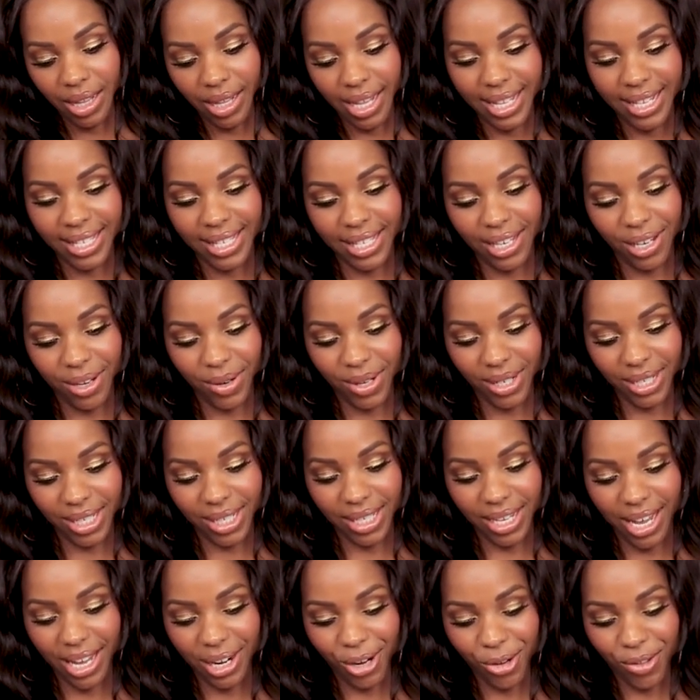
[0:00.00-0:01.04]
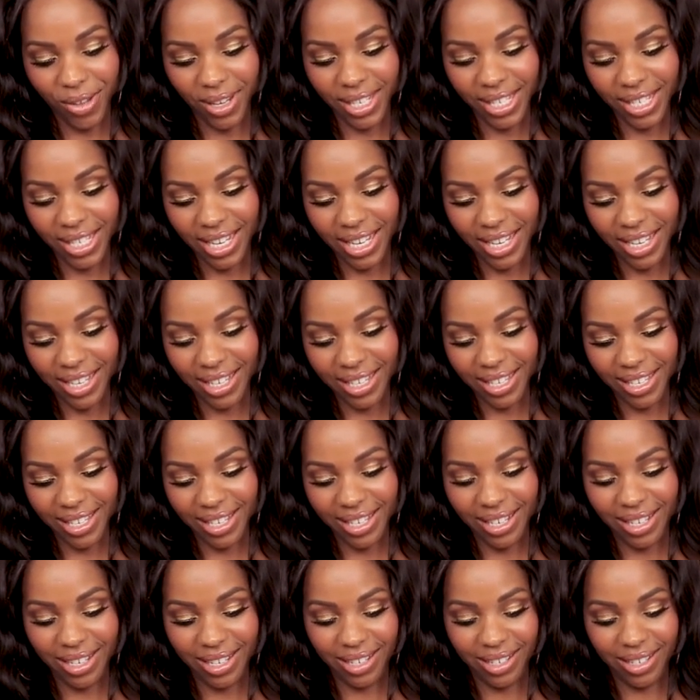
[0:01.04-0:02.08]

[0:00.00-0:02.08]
let's see what designer this is.